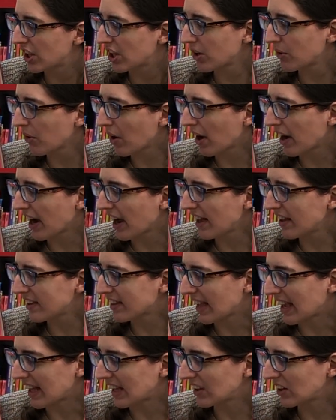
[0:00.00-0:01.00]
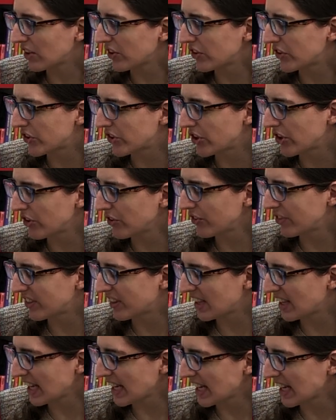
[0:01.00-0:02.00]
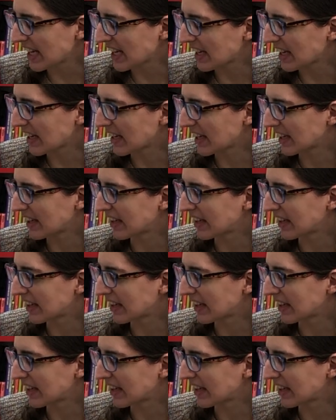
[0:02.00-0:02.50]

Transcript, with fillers: QRS and loose tooth T.